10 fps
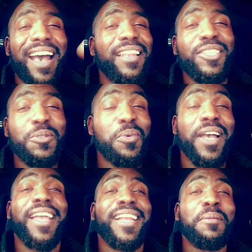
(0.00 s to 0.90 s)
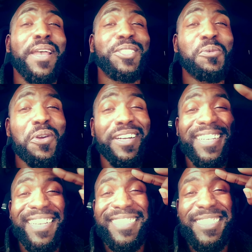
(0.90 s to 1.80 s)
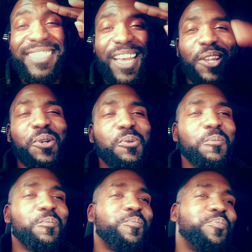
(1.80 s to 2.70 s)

Holla at your boy. I got to get back to work. Salute.